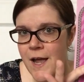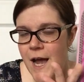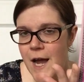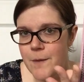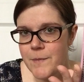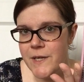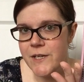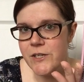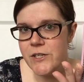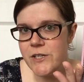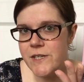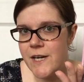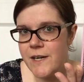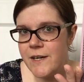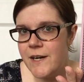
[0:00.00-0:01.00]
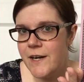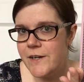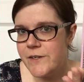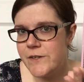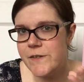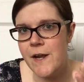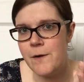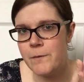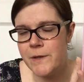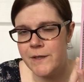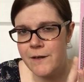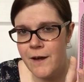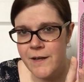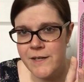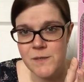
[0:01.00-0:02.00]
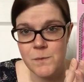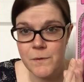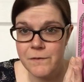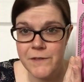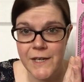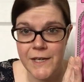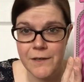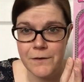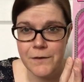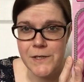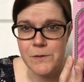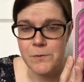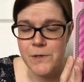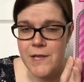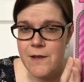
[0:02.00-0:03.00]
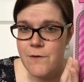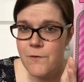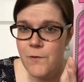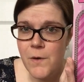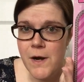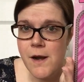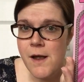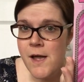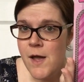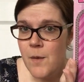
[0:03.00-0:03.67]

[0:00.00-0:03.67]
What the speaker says: I mean, she's not gonna understand what the concept of a diary is really for,